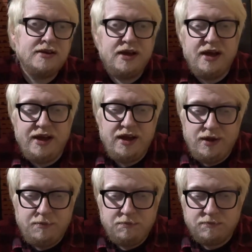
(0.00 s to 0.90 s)

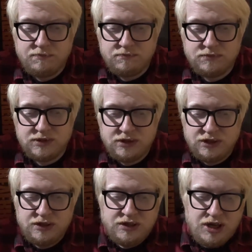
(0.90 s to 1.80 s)
But
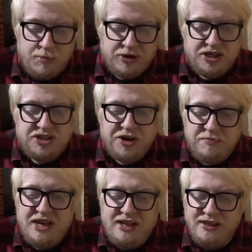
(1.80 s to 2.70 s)
I don't
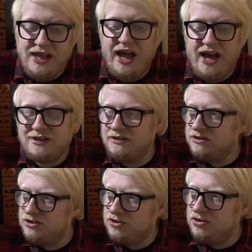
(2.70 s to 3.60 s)
mean that
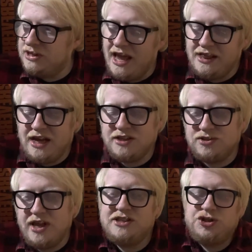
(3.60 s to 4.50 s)
in that
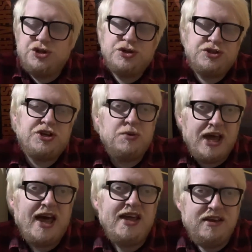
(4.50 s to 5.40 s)
it's just
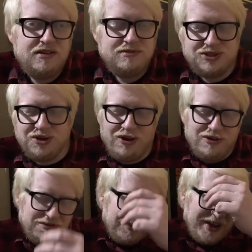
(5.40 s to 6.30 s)
okay sort
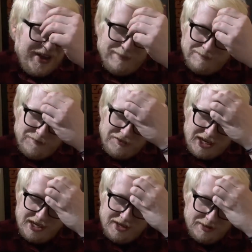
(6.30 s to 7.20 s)
of thing.